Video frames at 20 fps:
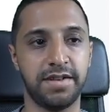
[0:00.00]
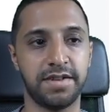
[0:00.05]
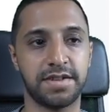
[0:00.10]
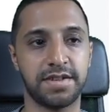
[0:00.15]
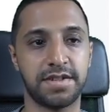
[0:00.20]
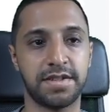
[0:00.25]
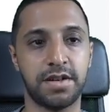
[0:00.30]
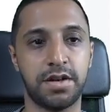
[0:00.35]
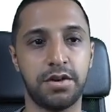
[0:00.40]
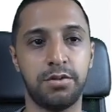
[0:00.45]

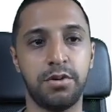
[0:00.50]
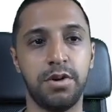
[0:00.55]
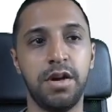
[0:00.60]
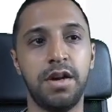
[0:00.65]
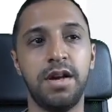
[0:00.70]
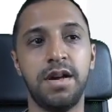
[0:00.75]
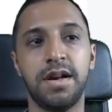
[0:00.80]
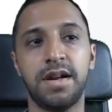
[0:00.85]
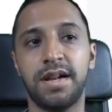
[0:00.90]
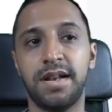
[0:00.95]
So
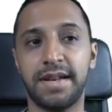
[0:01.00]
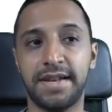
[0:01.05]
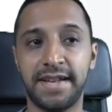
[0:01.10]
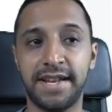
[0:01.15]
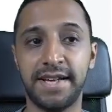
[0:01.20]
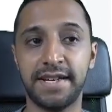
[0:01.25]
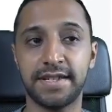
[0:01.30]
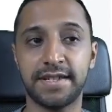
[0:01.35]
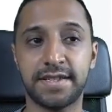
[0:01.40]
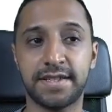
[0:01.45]
click
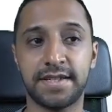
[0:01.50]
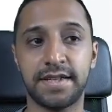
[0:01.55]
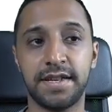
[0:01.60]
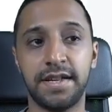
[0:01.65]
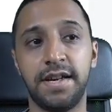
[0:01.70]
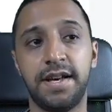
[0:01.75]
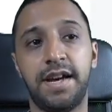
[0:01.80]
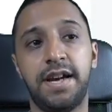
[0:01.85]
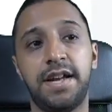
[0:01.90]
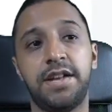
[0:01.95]
next
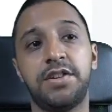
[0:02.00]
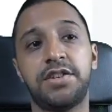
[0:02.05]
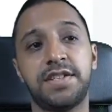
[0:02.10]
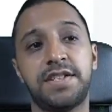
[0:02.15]
and you can